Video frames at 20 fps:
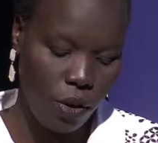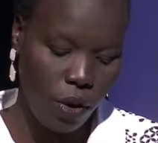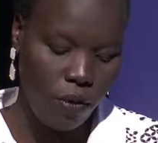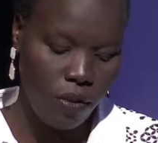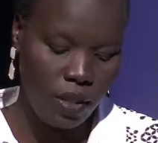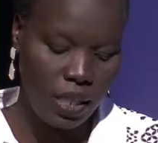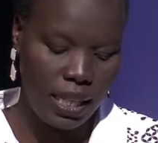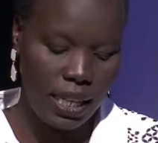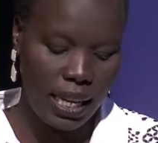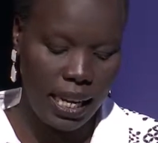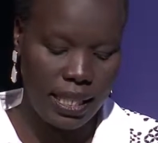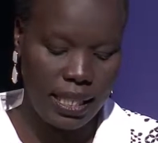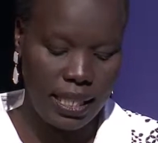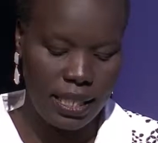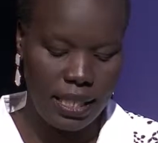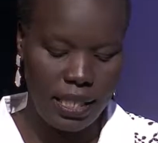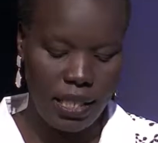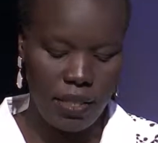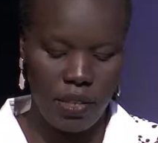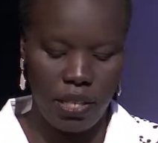over the
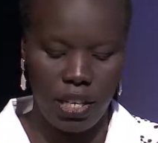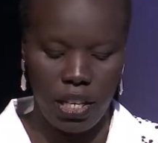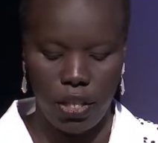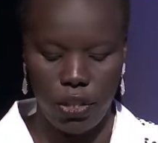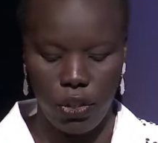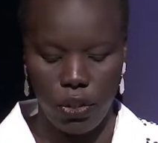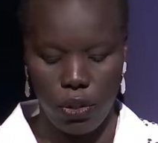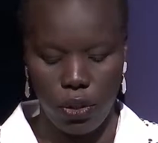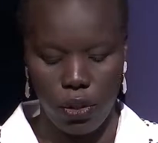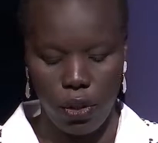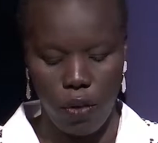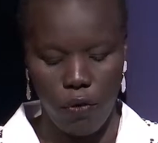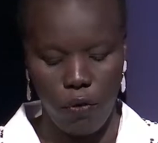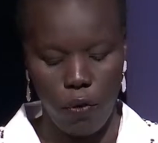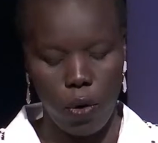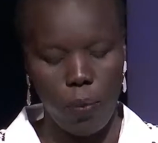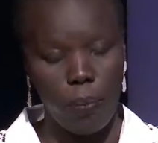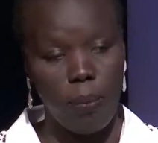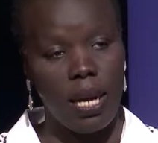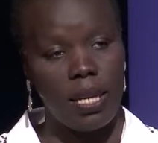latest degradation of
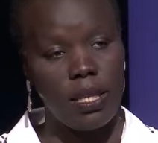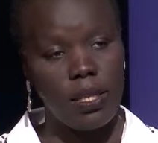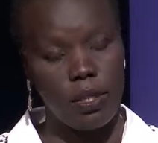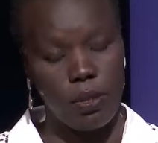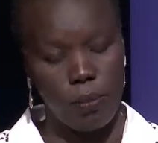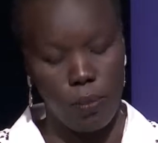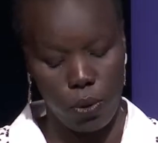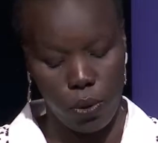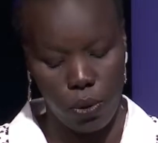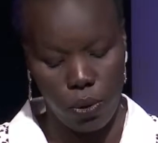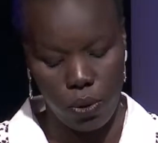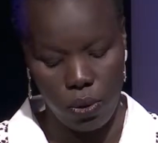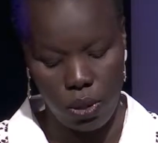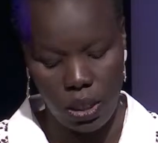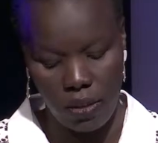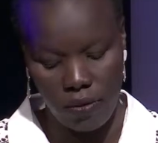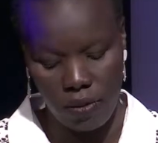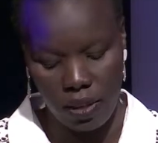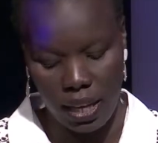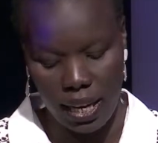what matters most to
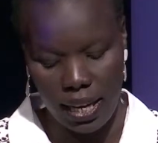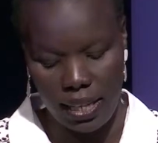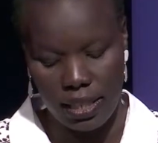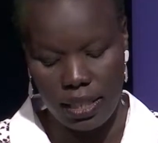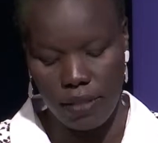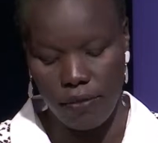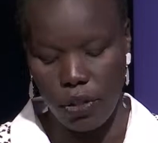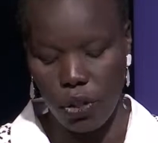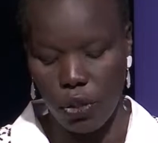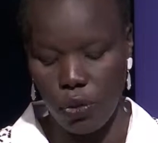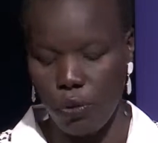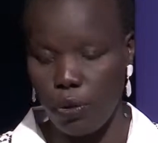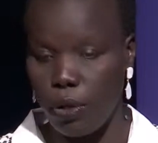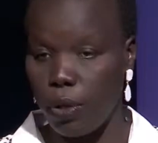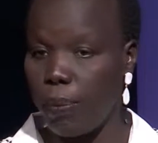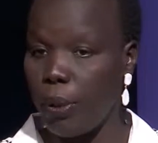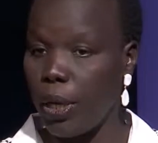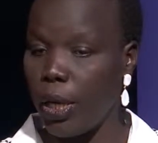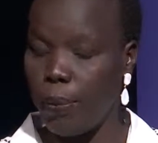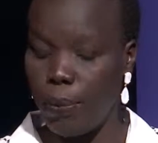civilized and visionary
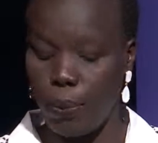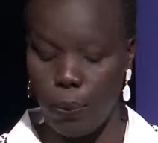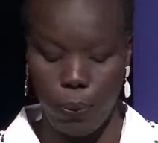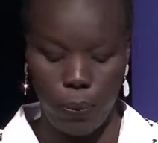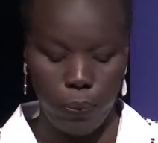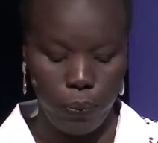people.